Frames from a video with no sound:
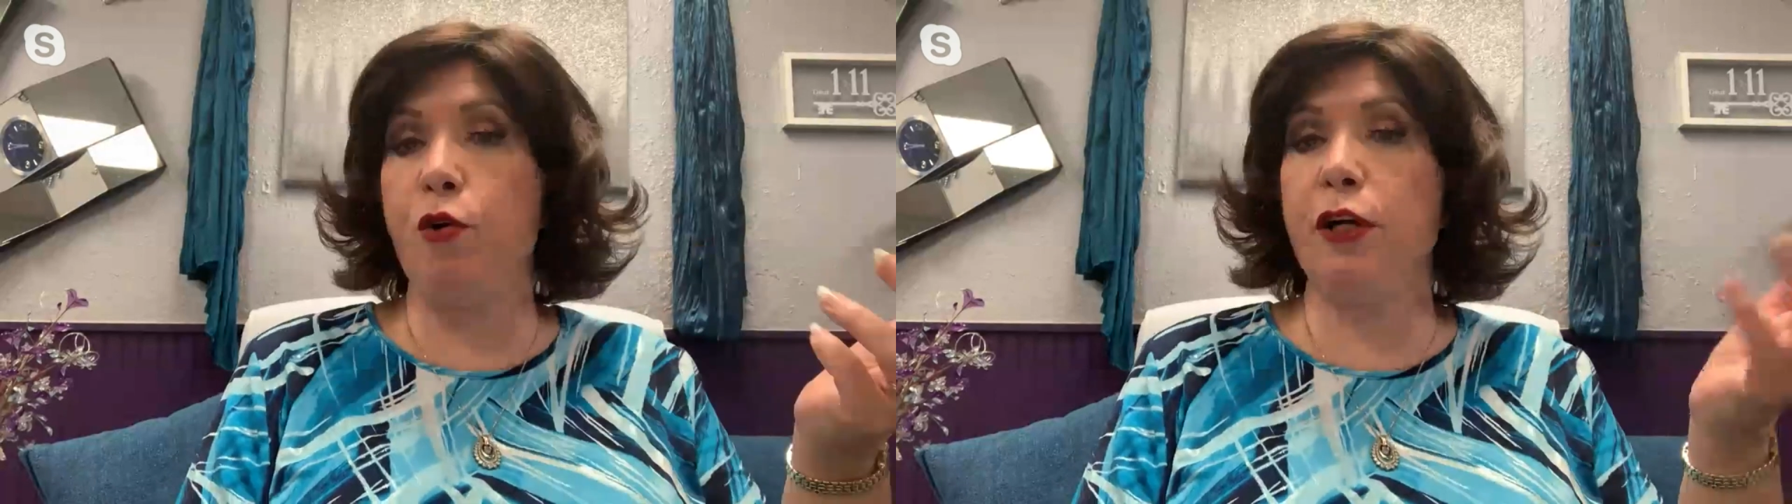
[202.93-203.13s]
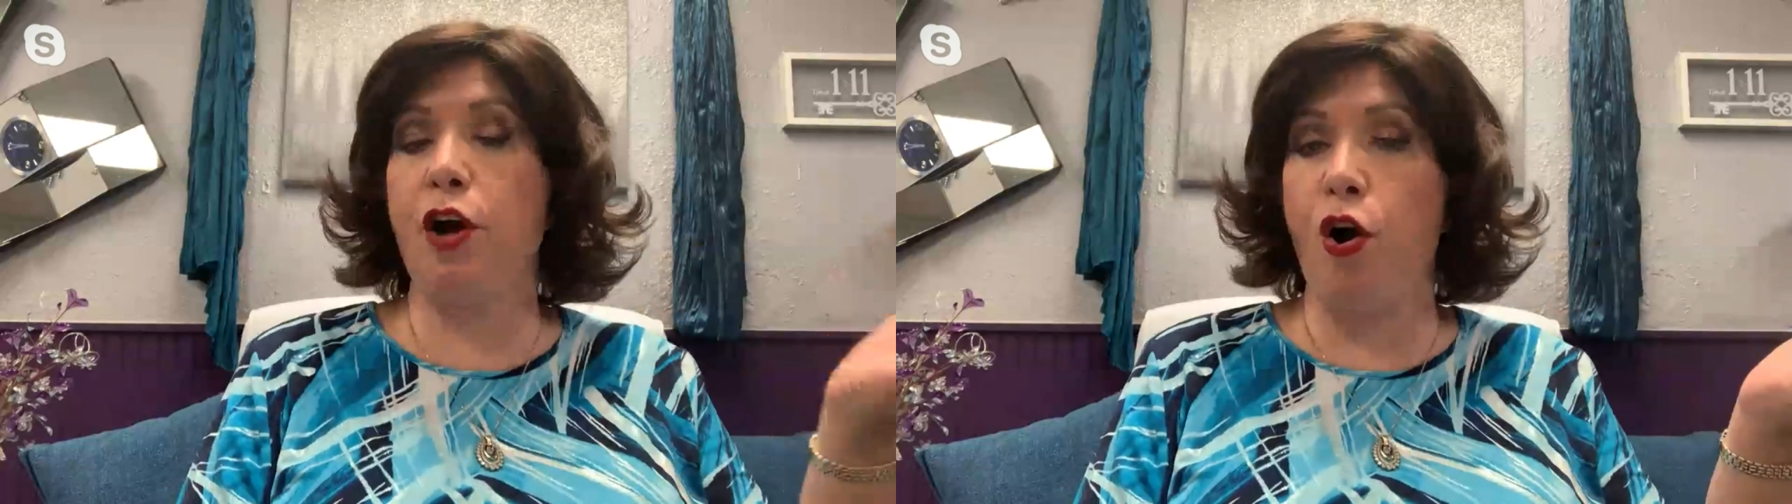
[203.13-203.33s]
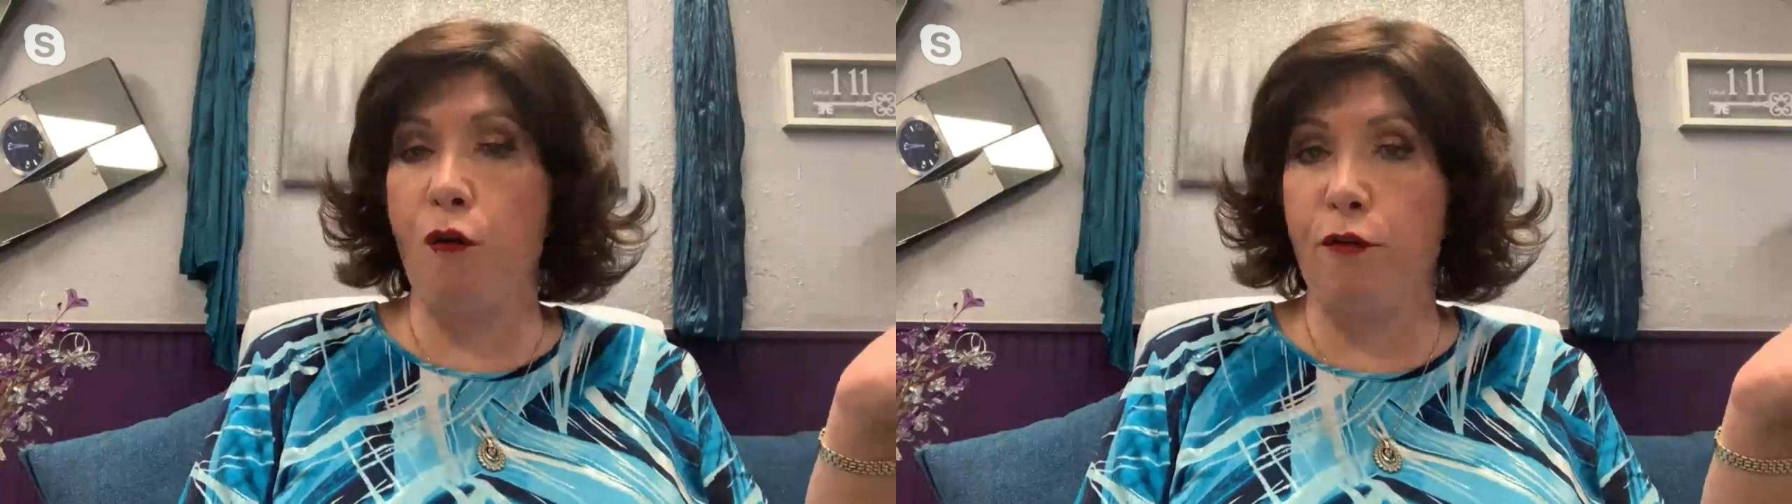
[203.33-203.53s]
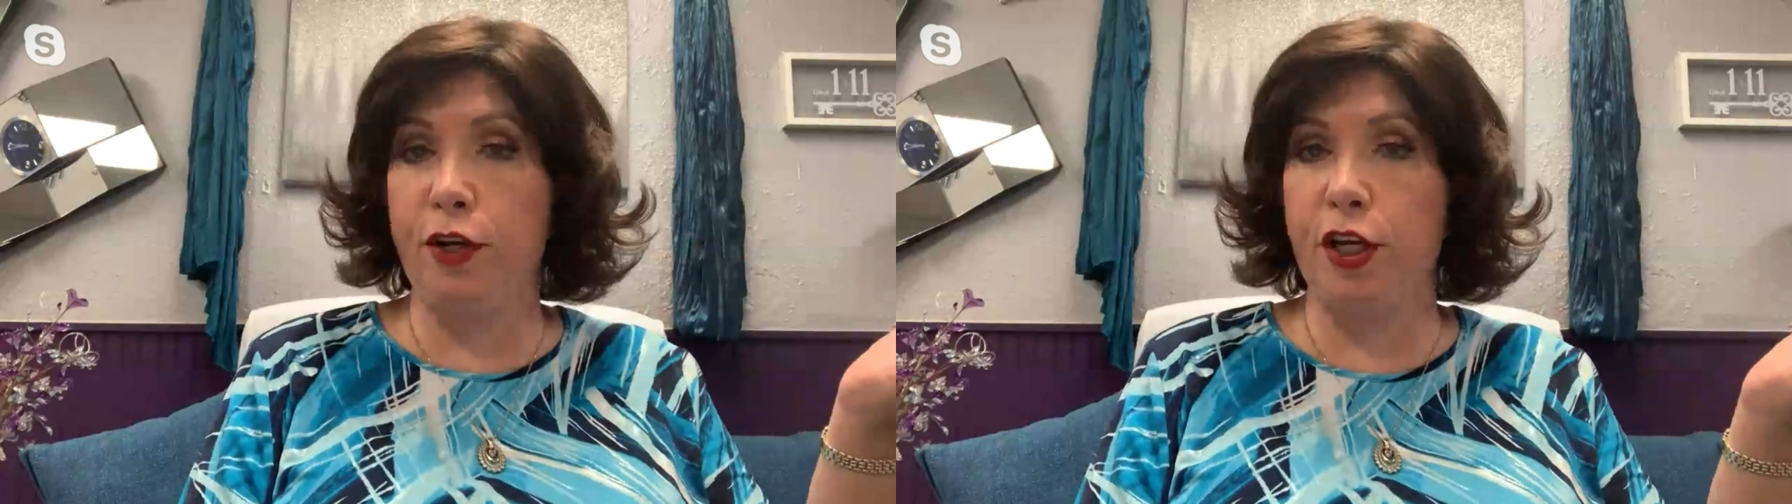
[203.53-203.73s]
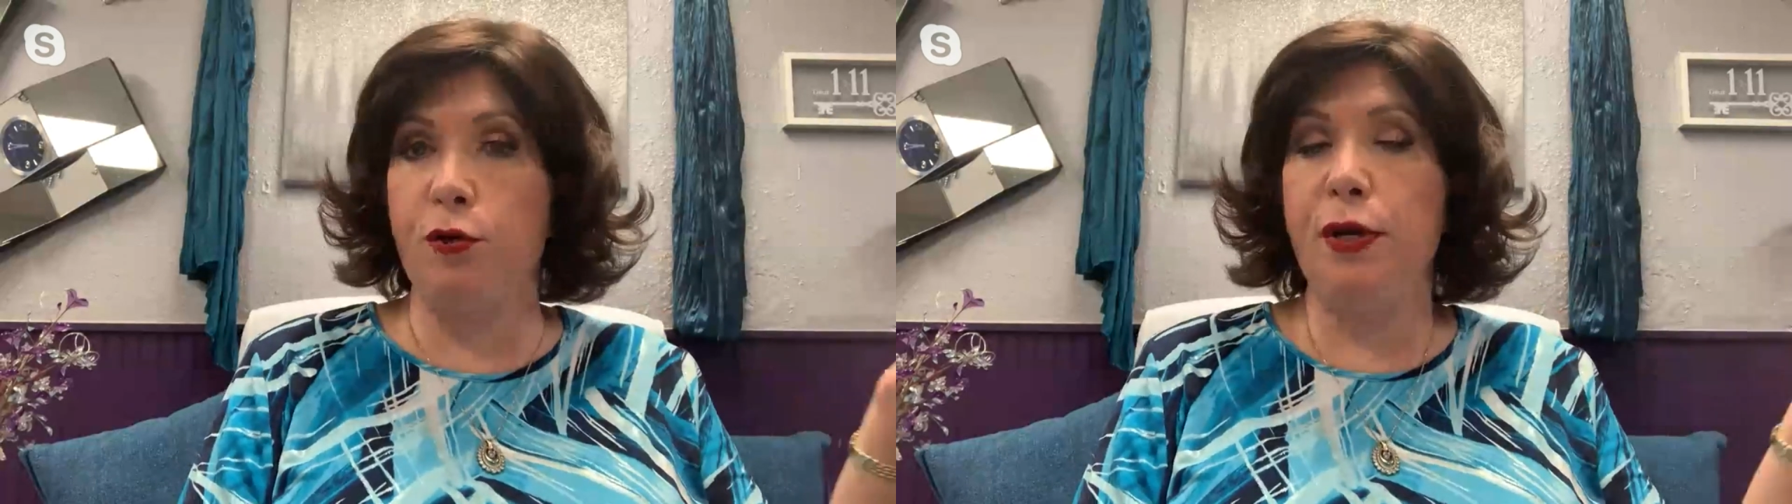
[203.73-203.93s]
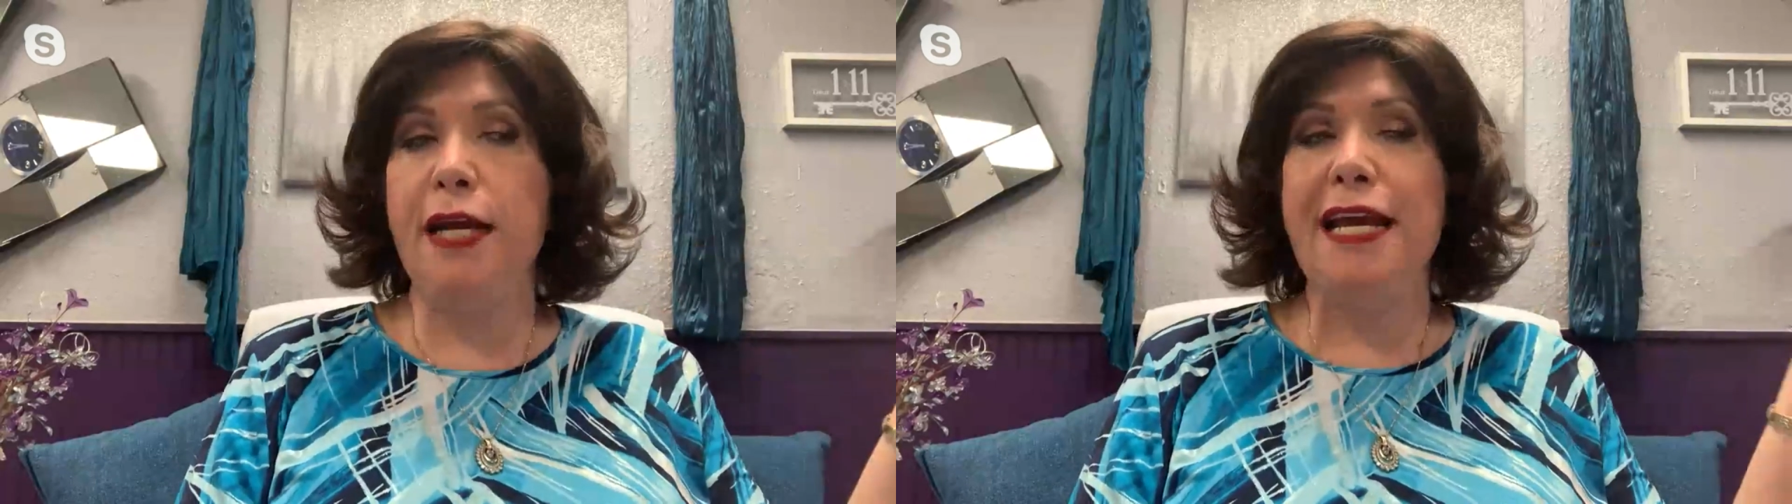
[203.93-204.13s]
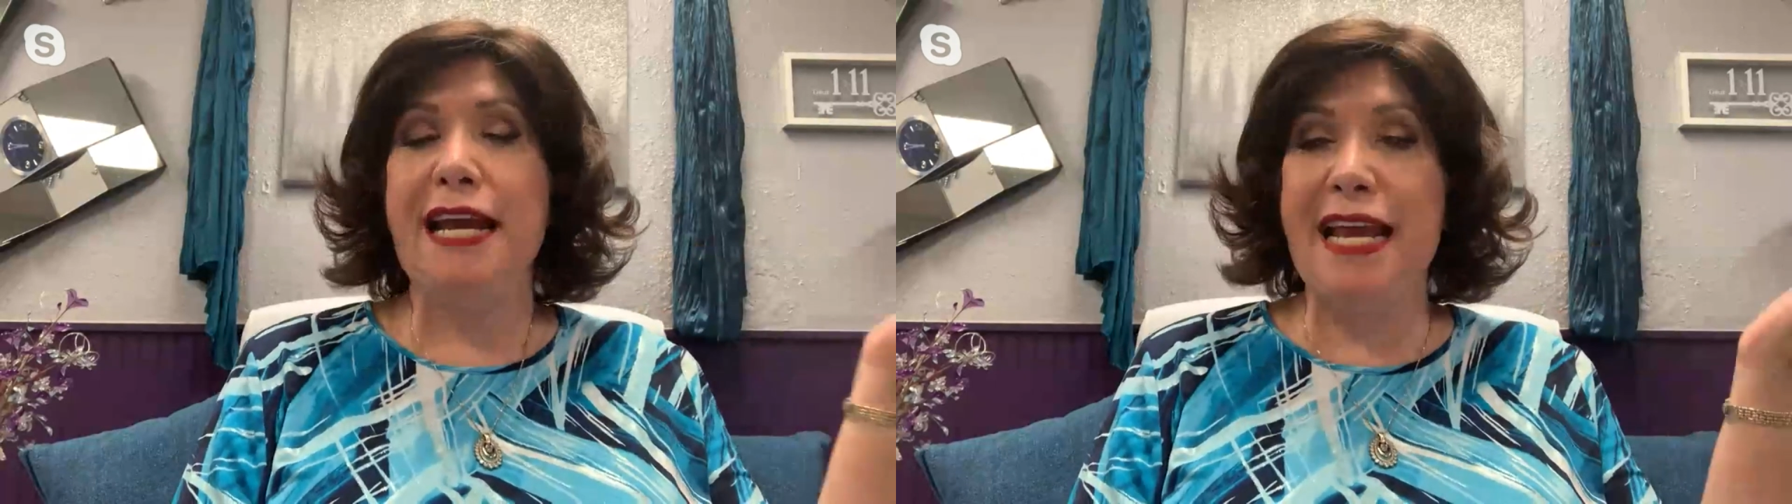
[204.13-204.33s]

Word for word: spoken over you,